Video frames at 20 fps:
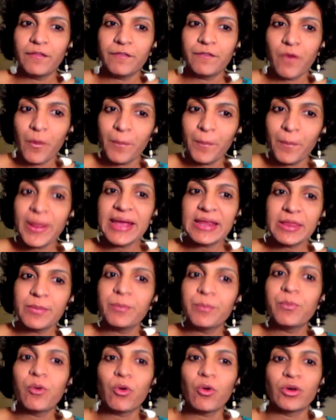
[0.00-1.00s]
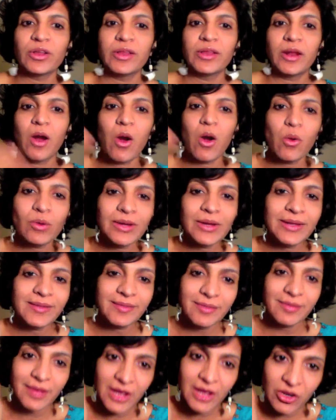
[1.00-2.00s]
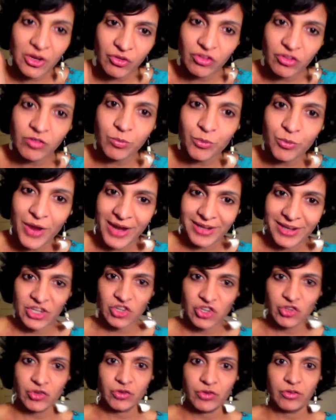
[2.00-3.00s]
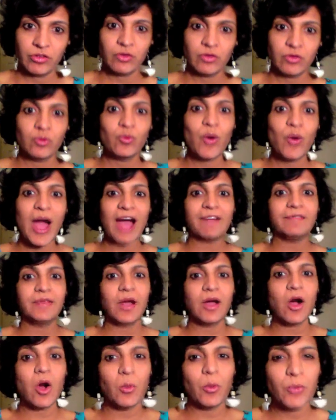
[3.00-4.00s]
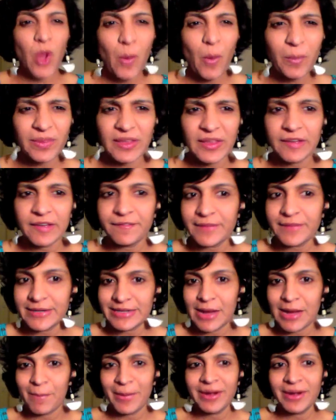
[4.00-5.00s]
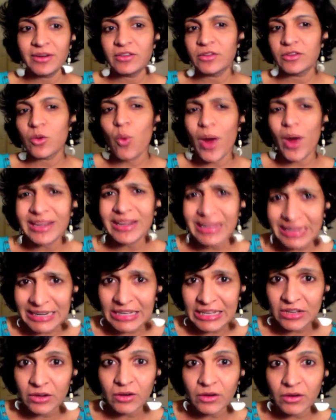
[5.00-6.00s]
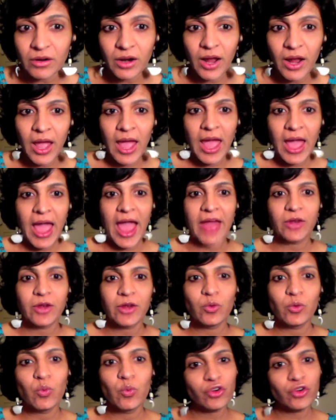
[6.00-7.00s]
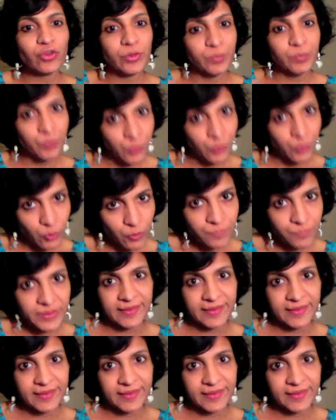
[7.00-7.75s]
for me, it's important that only serious practitioners who have their homeopathic fundamentals quite clear and who want to improve